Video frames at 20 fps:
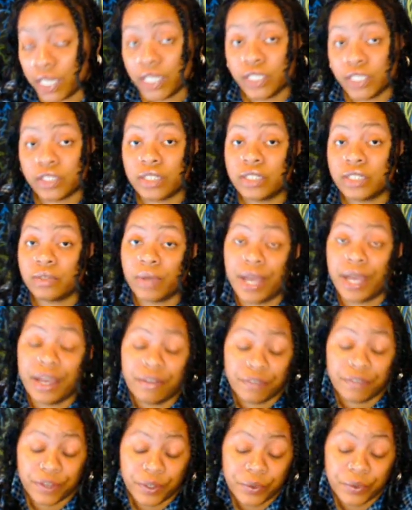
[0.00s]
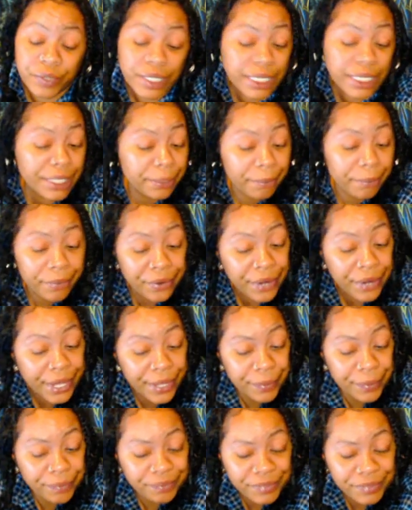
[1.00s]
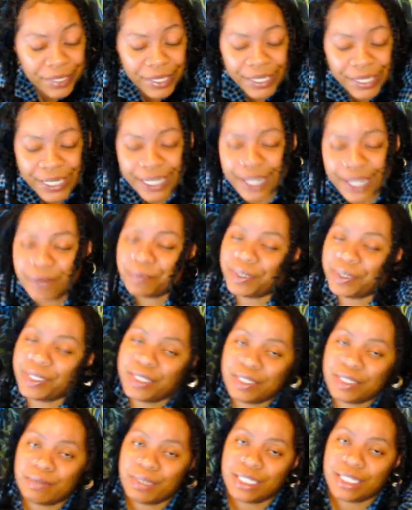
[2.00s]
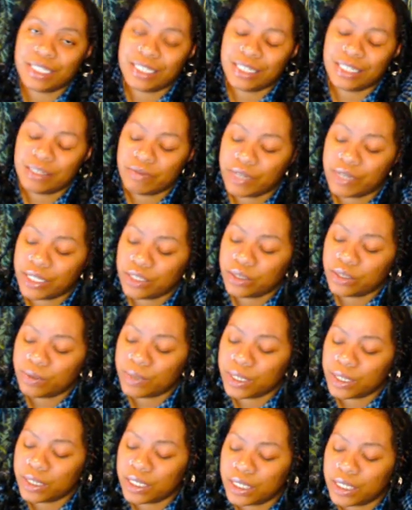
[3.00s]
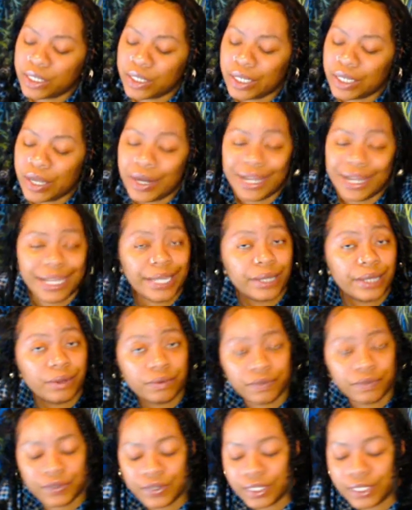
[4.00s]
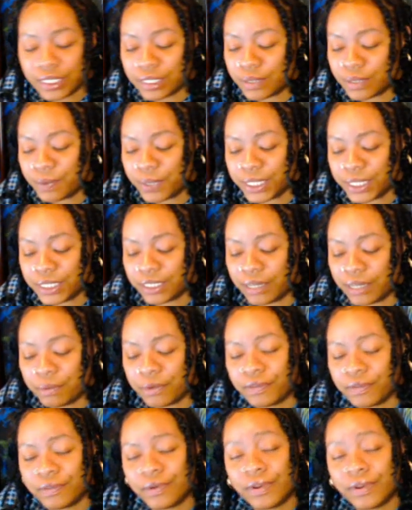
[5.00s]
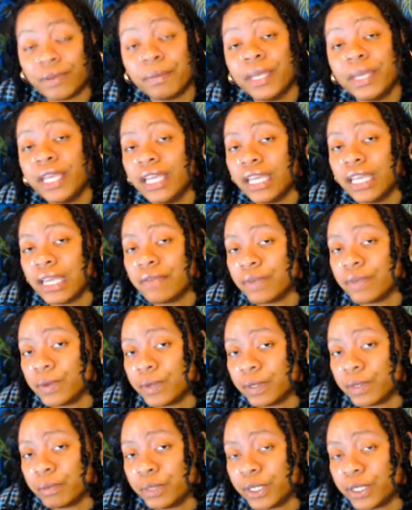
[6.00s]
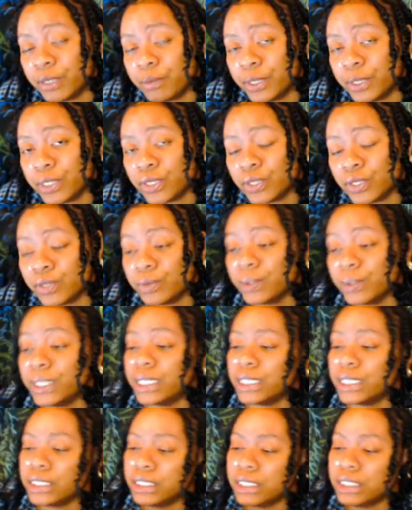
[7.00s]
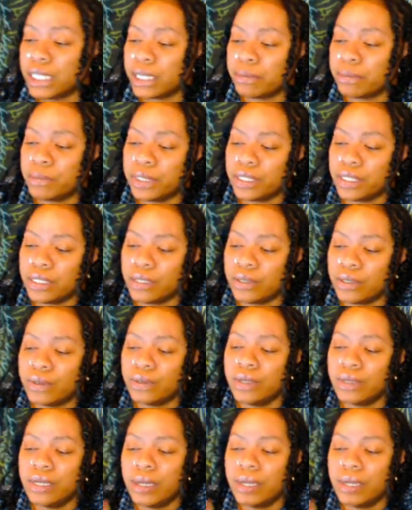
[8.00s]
So that's what I have for you, Libra. All right, I pray these messages find you well, that they are helpful in some way, shape, or form. If you want to book a personal reading, check below.